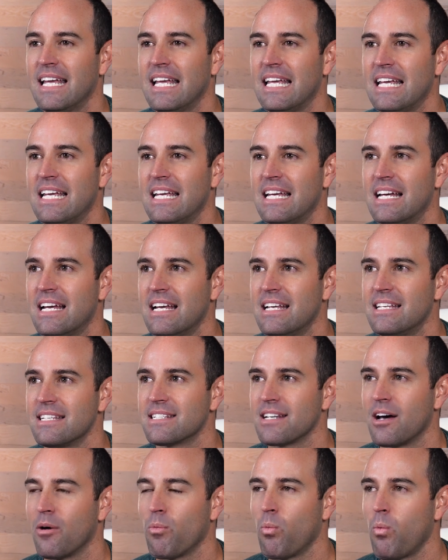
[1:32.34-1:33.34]
he
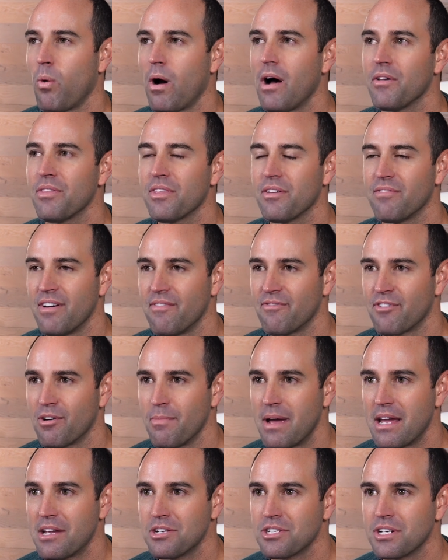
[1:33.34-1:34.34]
is a wealth of
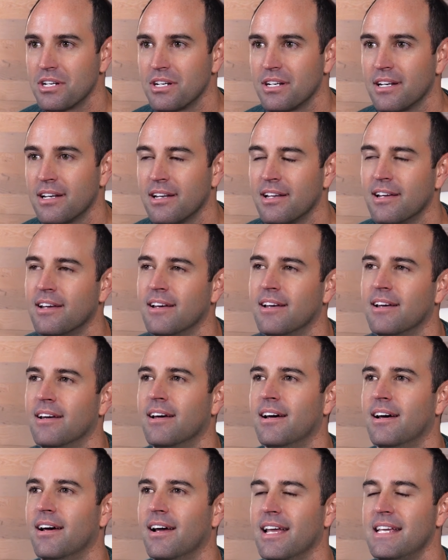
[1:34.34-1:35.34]
information.
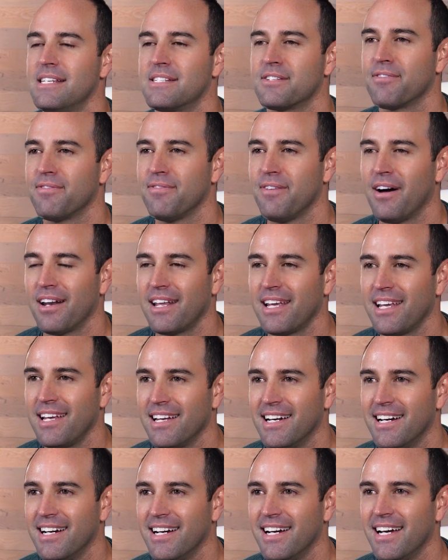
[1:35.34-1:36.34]
He's
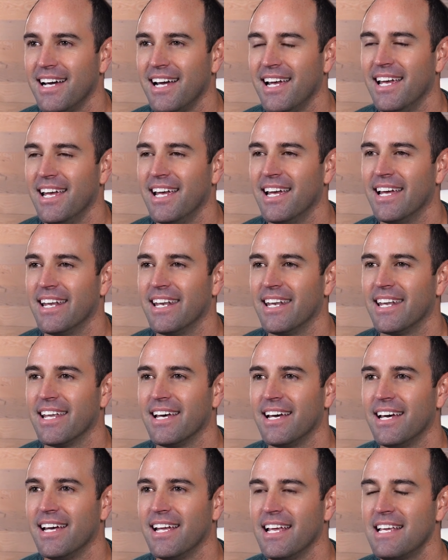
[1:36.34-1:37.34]
funny and
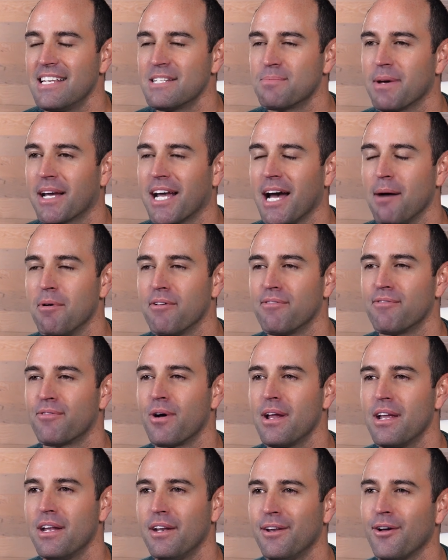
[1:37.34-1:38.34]
uh, he's become a
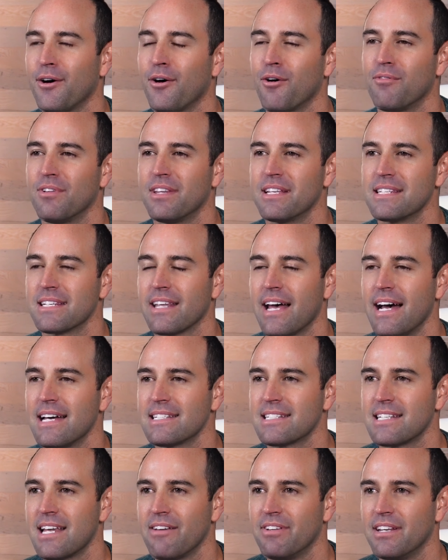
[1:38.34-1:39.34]
friend over these
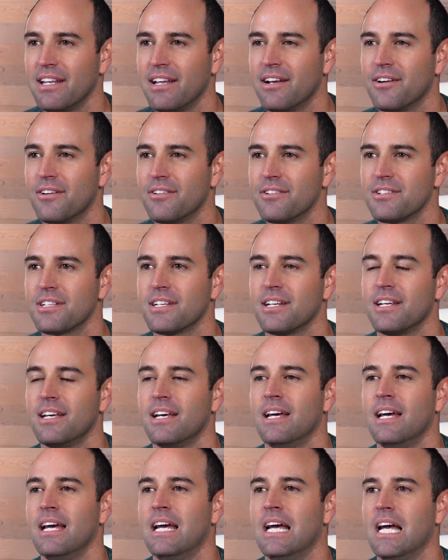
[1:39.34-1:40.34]
last seven years.
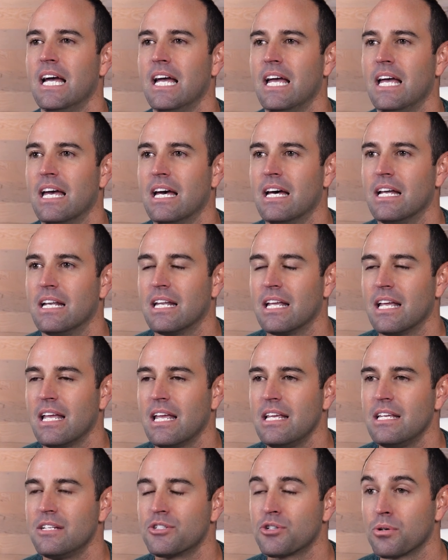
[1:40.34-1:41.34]
And
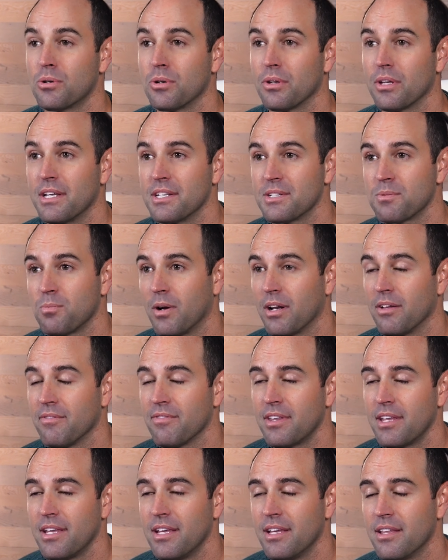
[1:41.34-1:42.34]
he truly is one
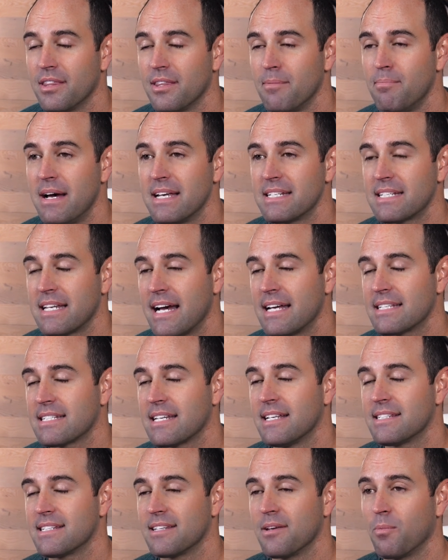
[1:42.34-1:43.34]
of the, the best
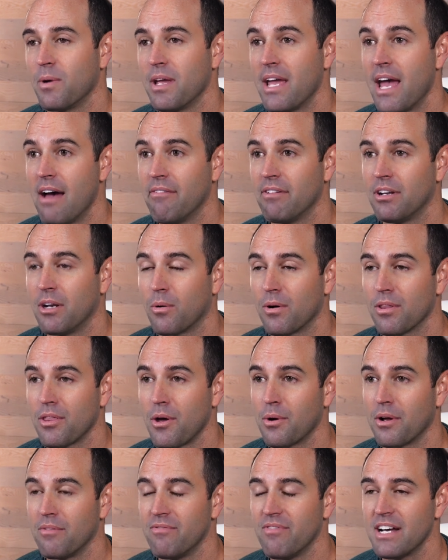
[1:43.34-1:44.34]
assets that we have at North
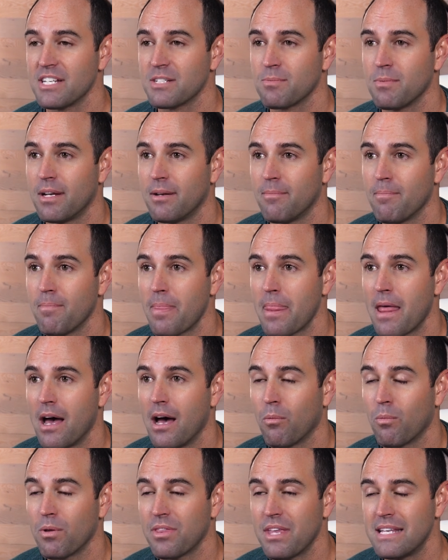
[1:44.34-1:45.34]
Oak Investment.
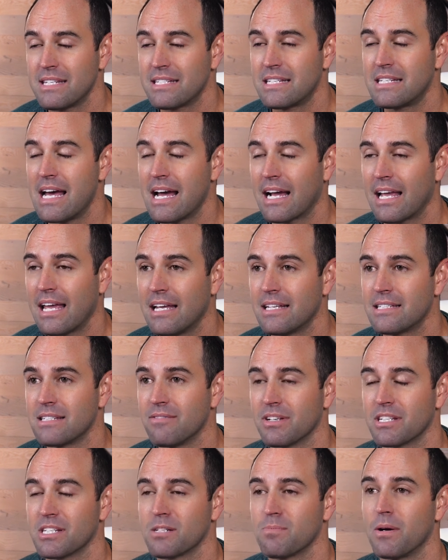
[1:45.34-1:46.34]
Uh, with his decades
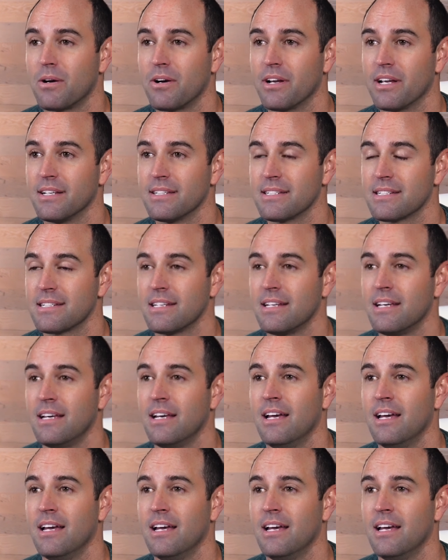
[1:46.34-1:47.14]
of experience,